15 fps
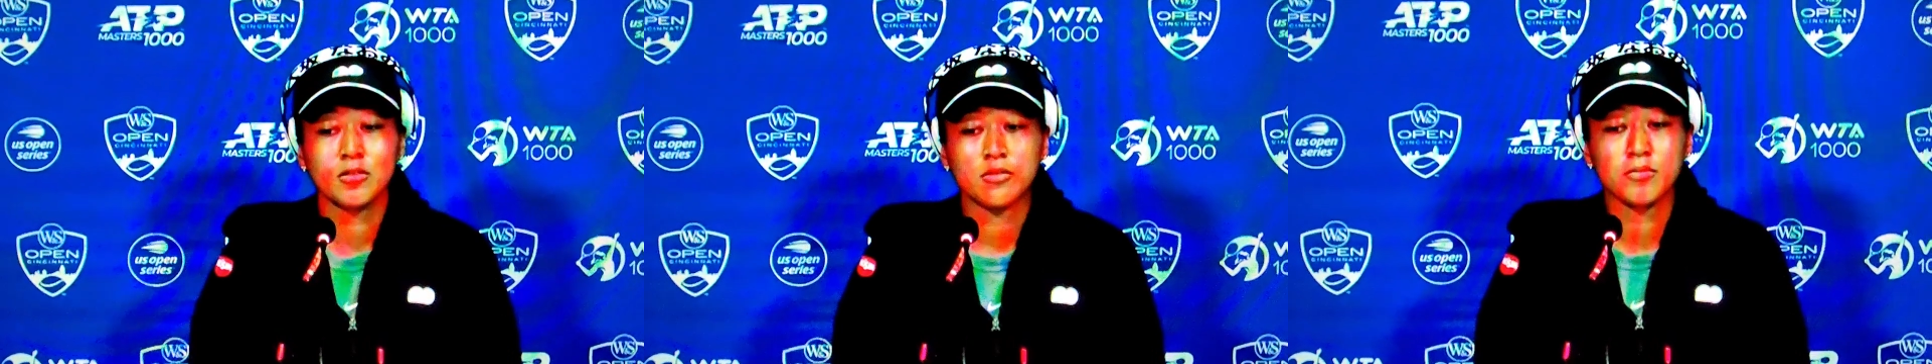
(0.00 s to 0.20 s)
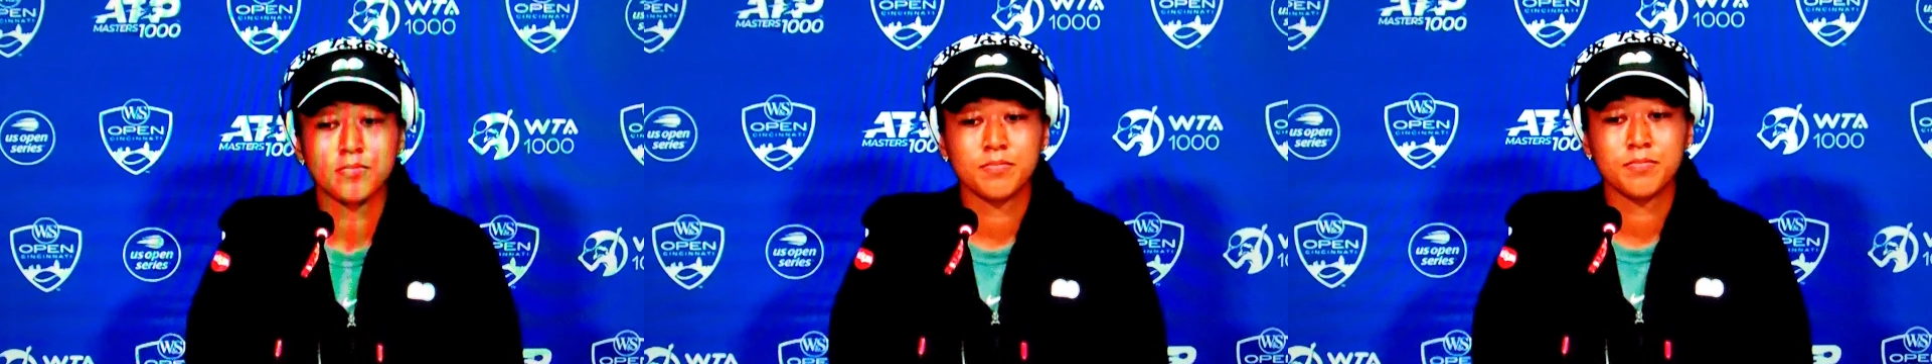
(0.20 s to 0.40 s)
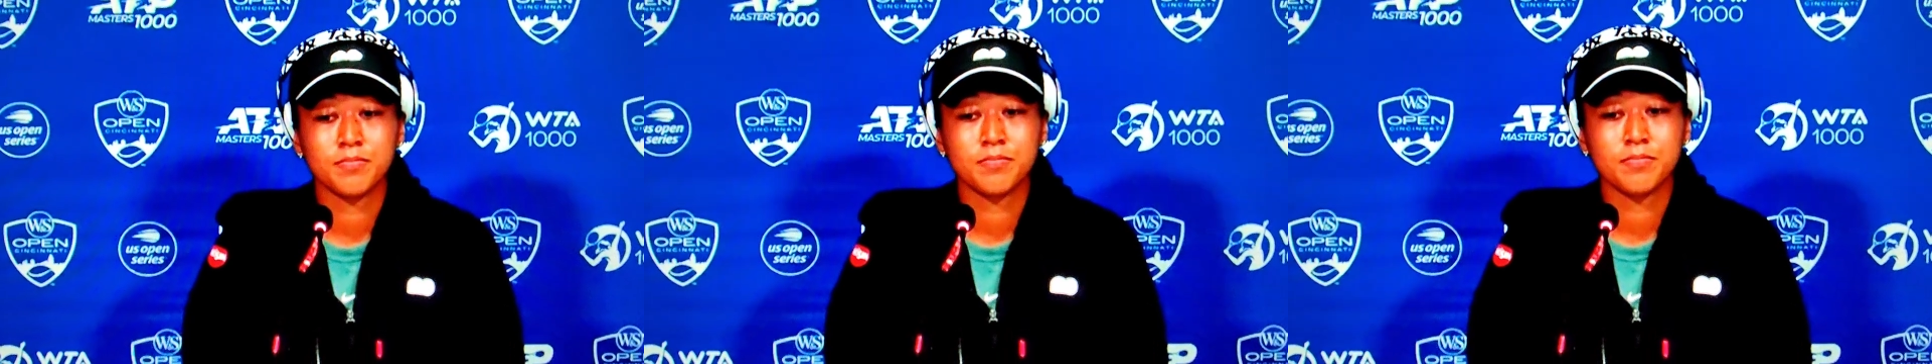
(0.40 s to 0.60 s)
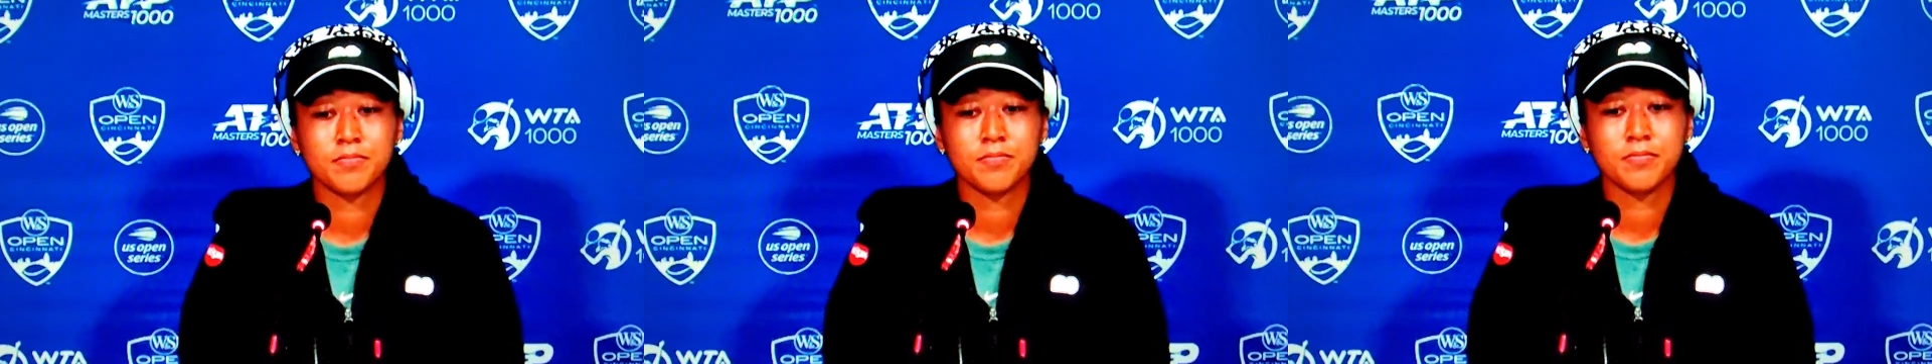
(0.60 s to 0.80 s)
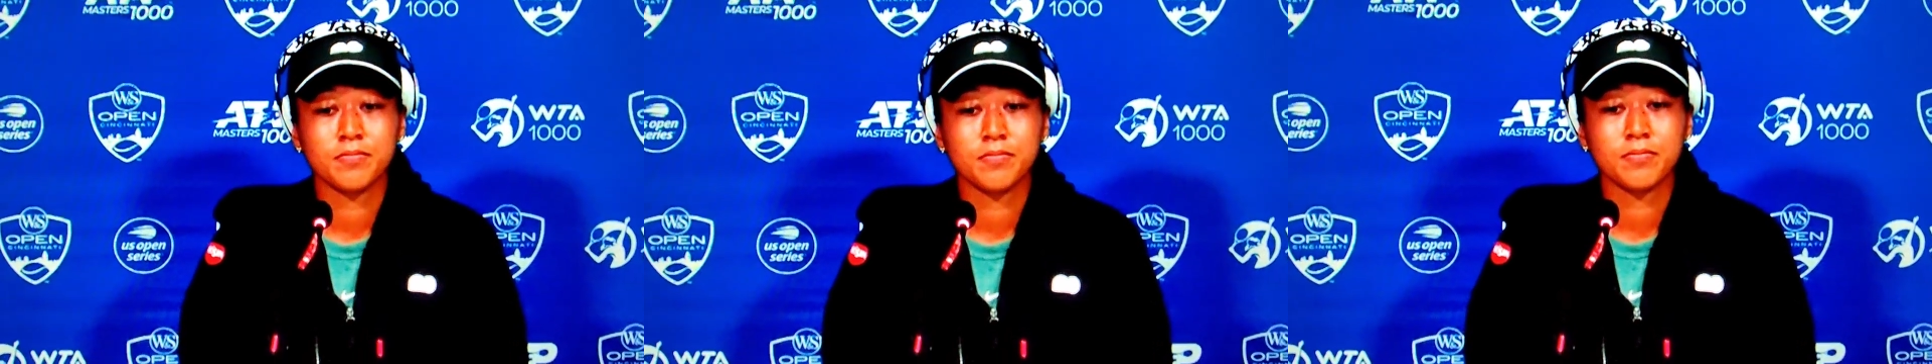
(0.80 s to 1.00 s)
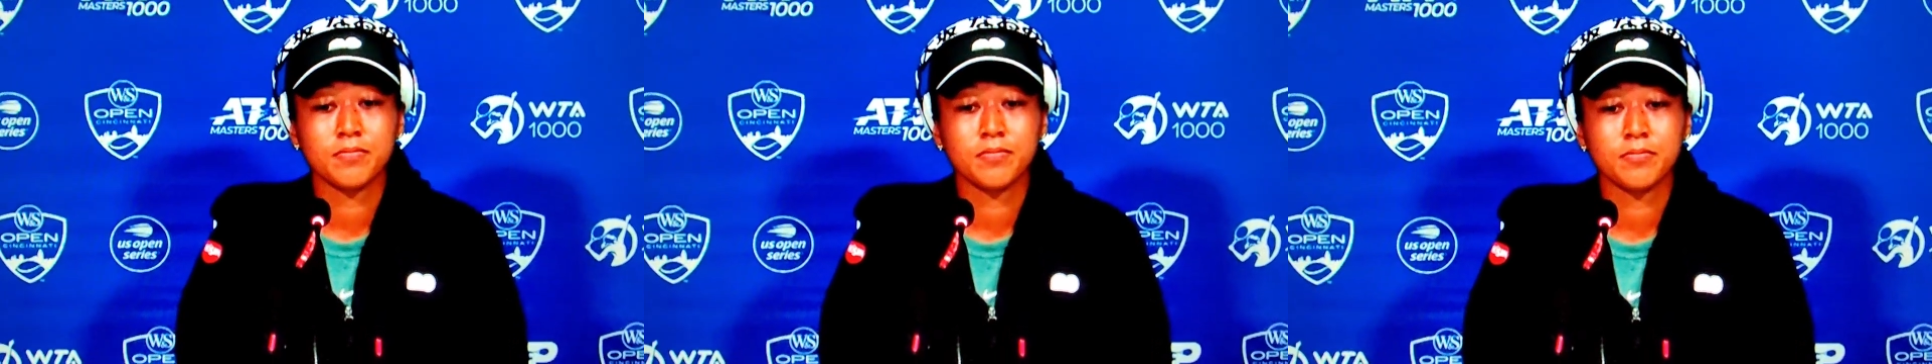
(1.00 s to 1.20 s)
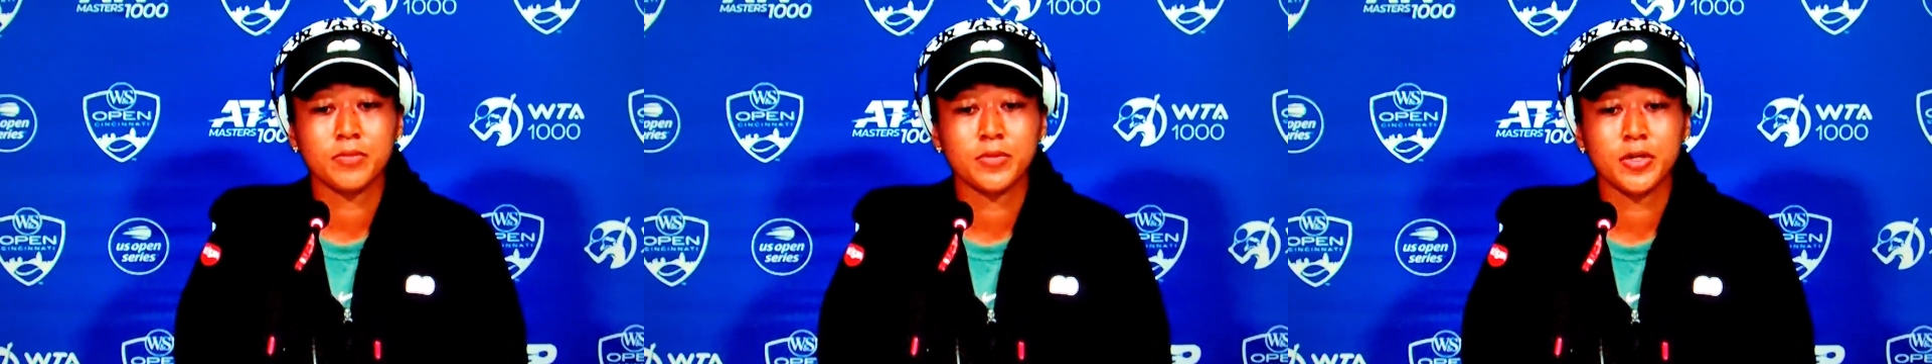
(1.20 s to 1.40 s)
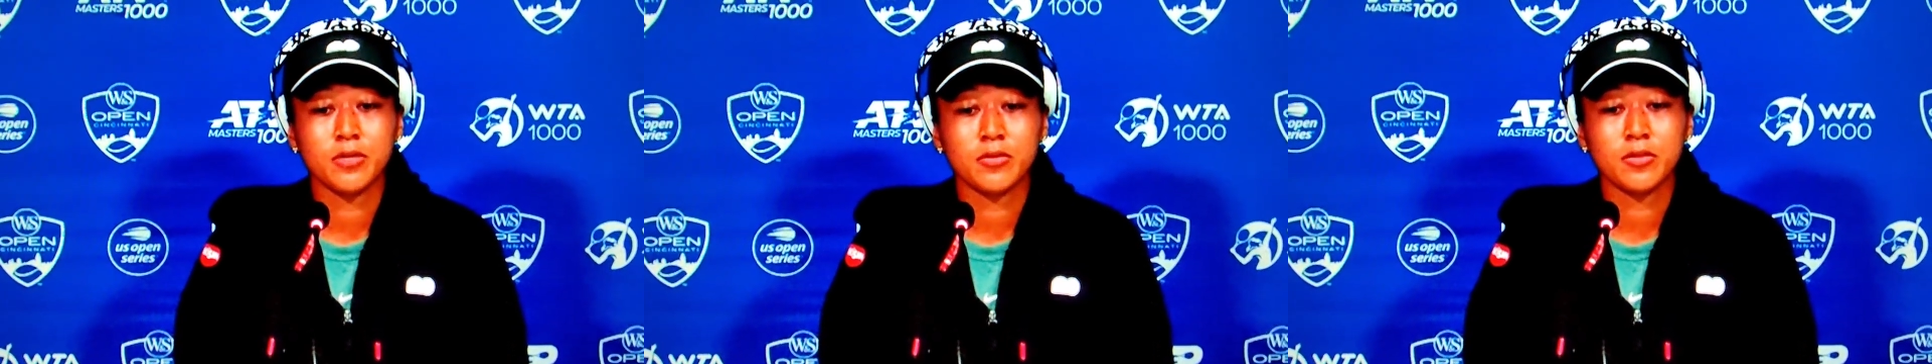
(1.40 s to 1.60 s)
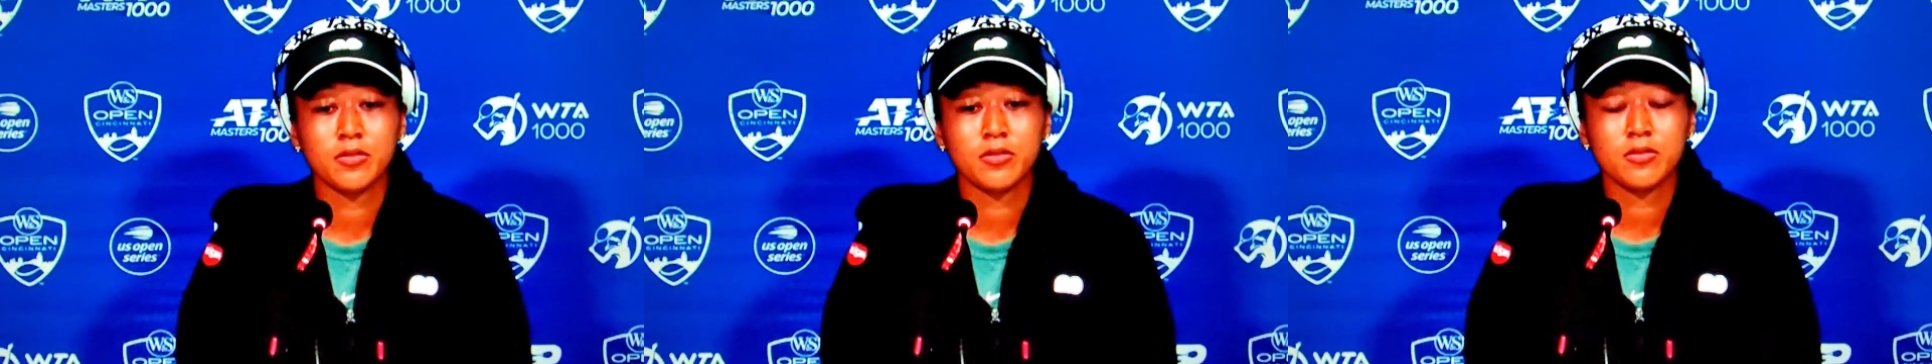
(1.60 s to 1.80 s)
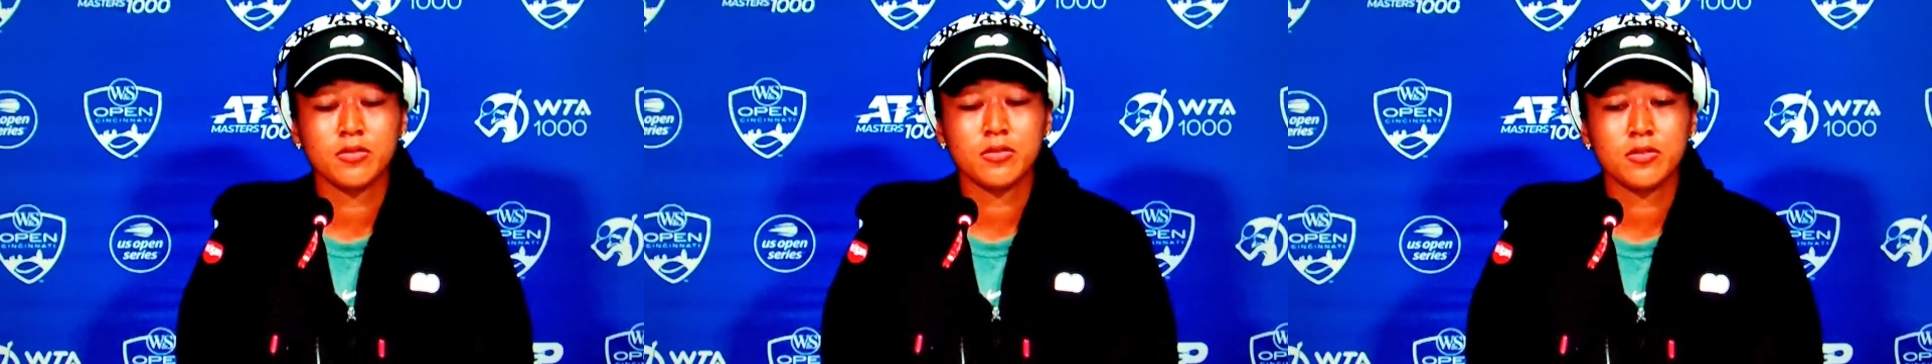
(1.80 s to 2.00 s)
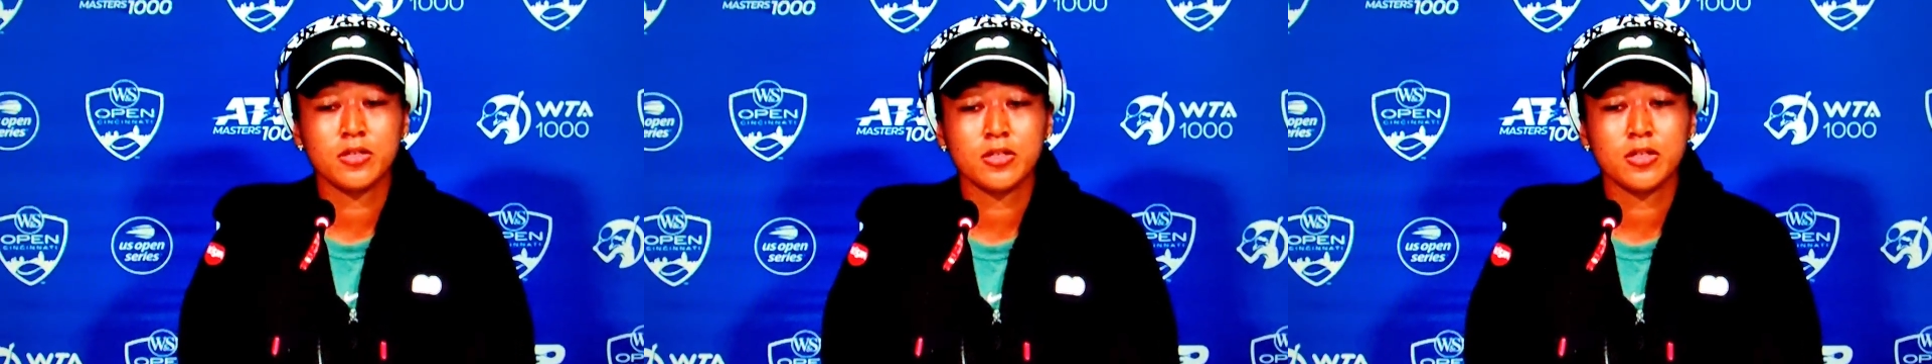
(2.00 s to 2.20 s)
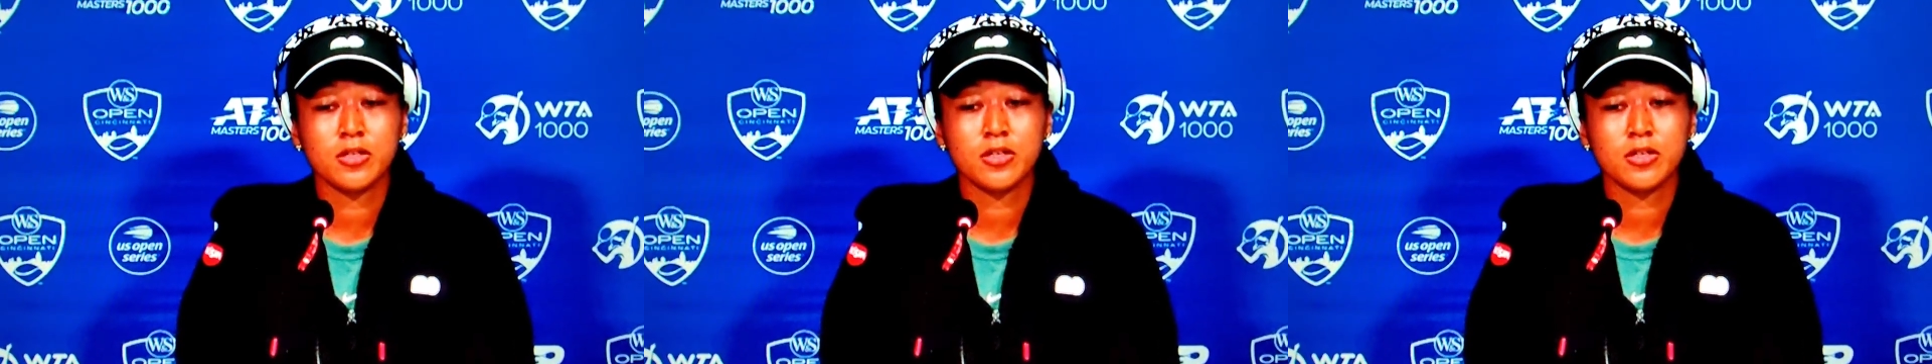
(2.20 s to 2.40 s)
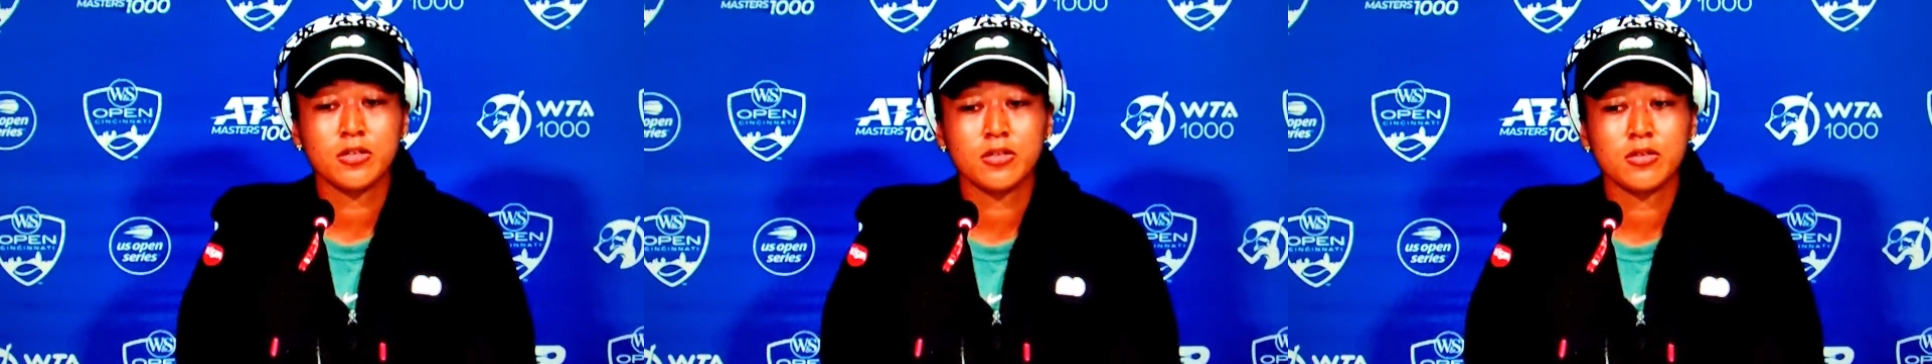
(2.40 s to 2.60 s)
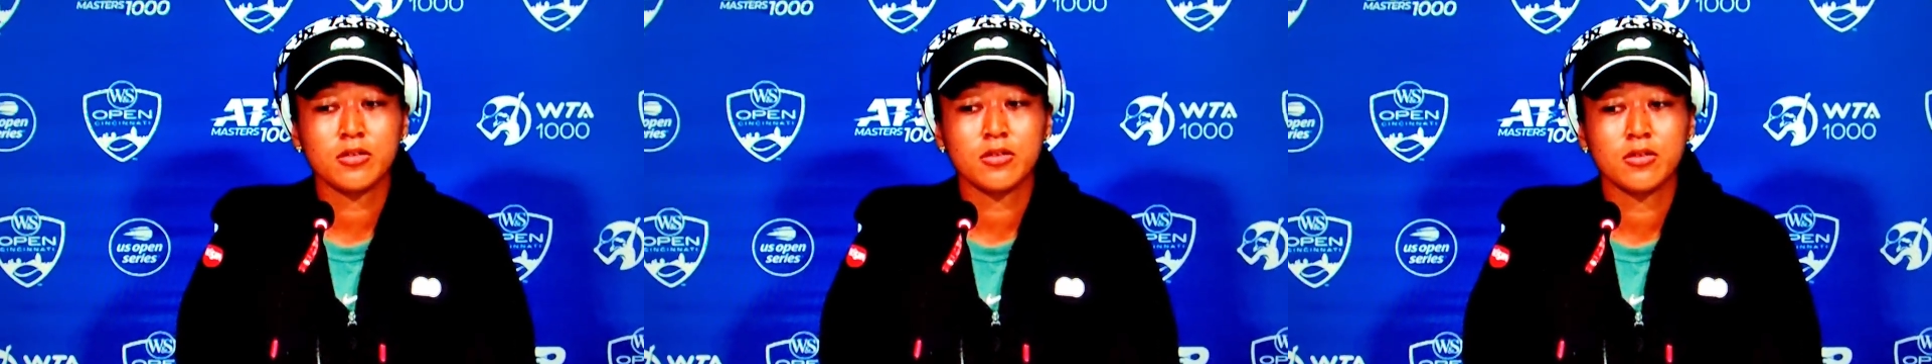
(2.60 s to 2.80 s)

Um, but I would also say like